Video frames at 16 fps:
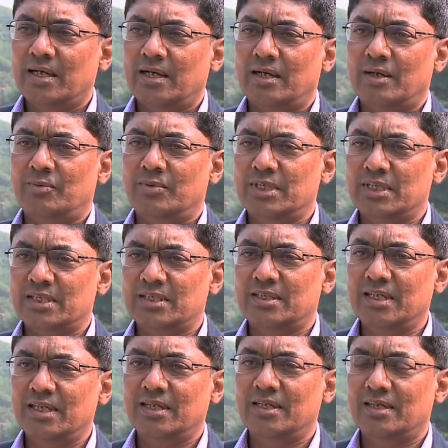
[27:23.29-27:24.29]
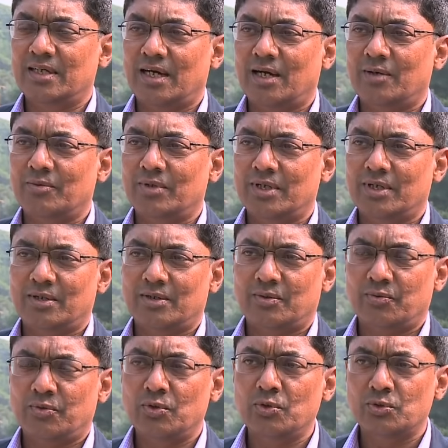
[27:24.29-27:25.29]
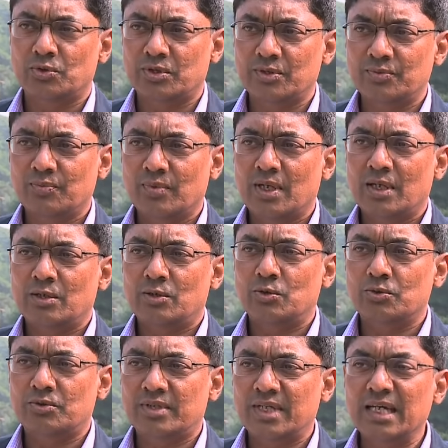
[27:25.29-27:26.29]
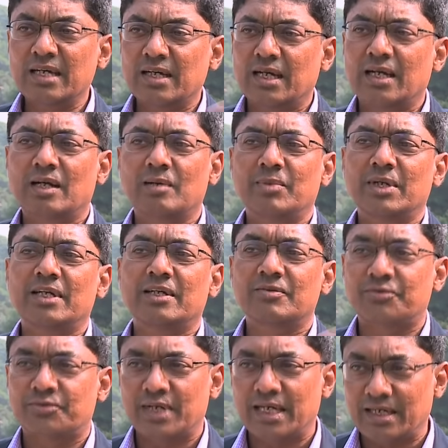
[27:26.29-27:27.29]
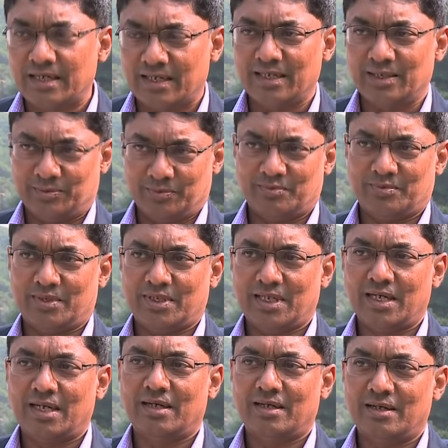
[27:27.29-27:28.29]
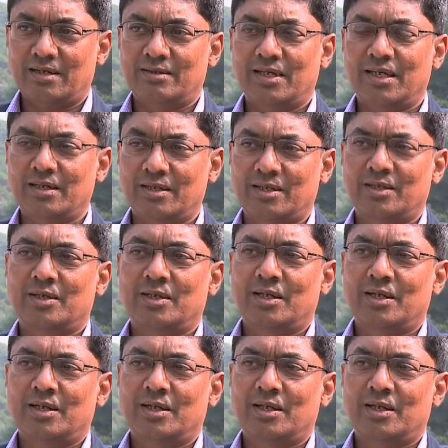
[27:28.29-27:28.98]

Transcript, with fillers: Uh, we just need our youth to think a little bit differently and I uh, think,